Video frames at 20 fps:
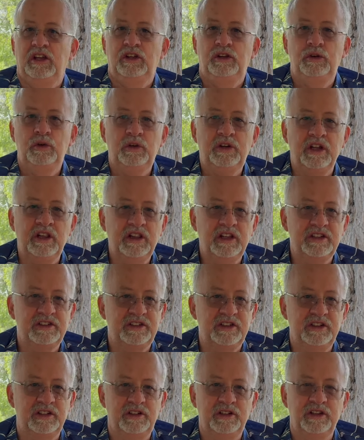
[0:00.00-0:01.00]
You can
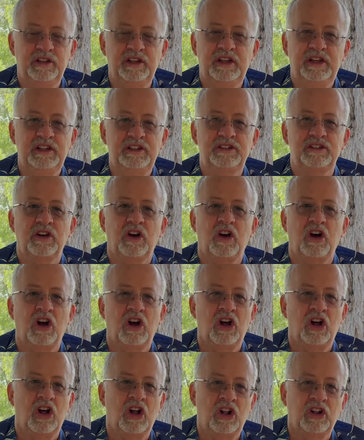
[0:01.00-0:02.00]
listen to these
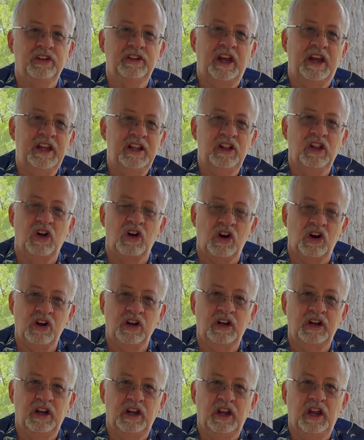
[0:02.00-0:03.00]
all day
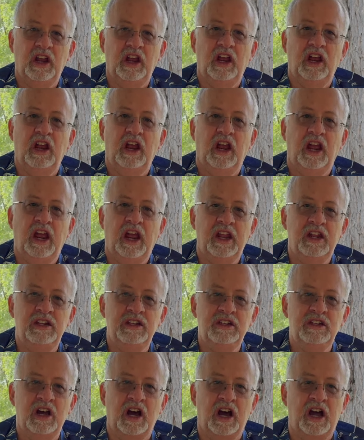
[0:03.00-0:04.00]
long
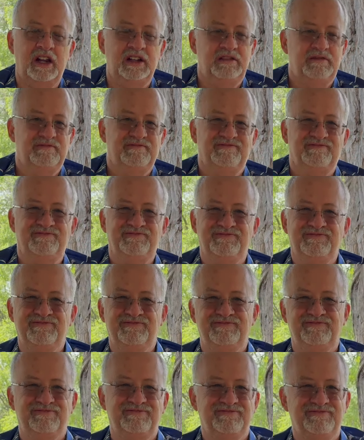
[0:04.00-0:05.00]
and not
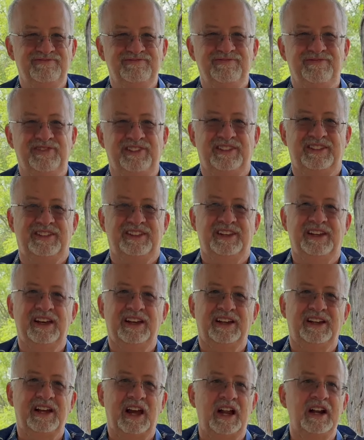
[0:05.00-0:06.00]

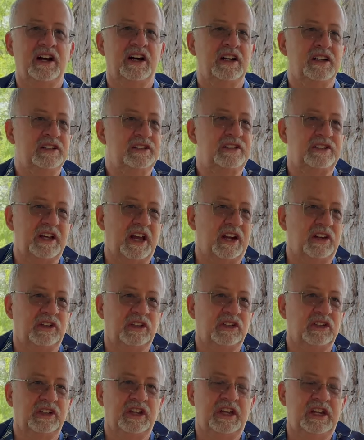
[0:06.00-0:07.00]
get kind of
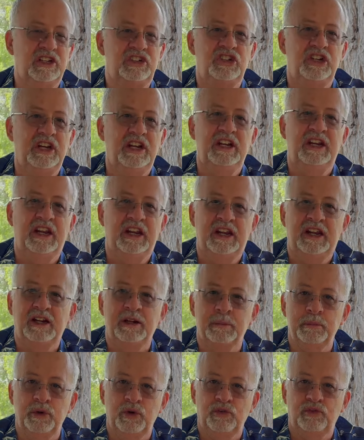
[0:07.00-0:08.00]
unsettled, itchy, needing
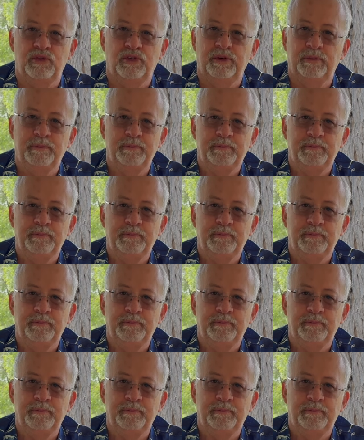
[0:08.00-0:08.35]
to move.